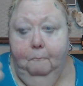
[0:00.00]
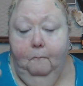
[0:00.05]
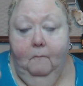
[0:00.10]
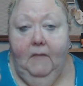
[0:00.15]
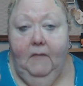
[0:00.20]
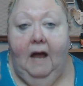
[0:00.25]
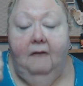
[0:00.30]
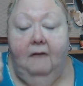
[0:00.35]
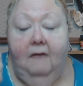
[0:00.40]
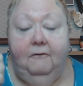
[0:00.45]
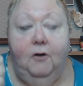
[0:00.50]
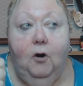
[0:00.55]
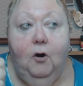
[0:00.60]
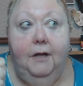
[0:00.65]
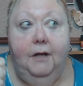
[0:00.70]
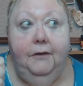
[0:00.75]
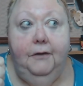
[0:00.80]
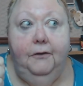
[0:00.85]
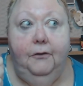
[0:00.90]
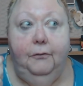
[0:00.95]
I've
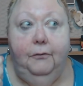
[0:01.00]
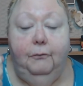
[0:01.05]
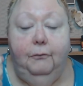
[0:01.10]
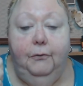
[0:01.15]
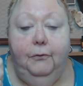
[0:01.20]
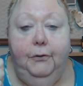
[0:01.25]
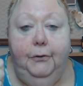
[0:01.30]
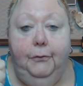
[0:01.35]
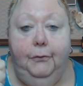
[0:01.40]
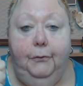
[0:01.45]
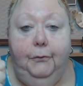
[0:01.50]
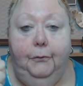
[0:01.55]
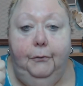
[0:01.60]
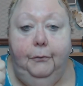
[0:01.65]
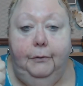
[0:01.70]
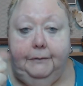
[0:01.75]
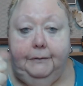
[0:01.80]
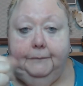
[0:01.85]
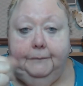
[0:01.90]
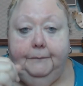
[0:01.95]
gone through
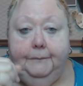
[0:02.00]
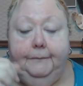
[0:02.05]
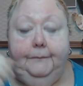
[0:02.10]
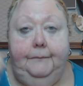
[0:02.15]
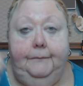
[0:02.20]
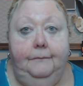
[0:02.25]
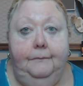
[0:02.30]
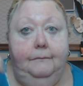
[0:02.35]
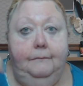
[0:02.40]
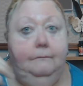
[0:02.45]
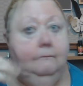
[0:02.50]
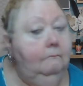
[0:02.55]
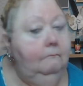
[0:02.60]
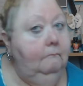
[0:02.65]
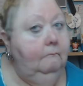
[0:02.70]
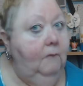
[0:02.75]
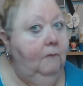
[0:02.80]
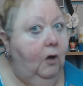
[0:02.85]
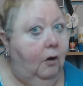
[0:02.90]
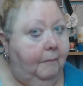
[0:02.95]

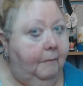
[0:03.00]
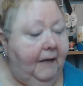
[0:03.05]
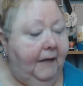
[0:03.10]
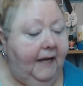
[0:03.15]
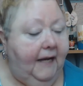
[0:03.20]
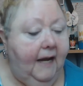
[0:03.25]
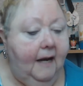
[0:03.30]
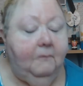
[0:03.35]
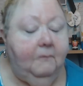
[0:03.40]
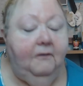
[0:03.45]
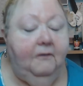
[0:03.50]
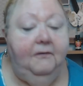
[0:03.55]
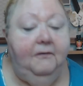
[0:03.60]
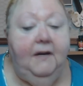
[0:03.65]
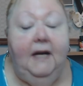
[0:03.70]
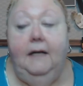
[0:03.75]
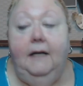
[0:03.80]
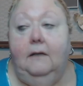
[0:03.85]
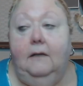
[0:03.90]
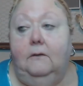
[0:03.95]
all my camera
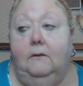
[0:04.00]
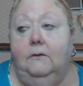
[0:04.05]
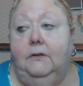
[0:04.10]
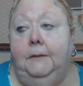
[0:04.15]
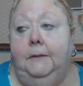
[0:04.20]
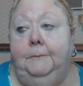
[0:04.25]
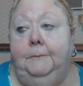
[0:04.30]
files.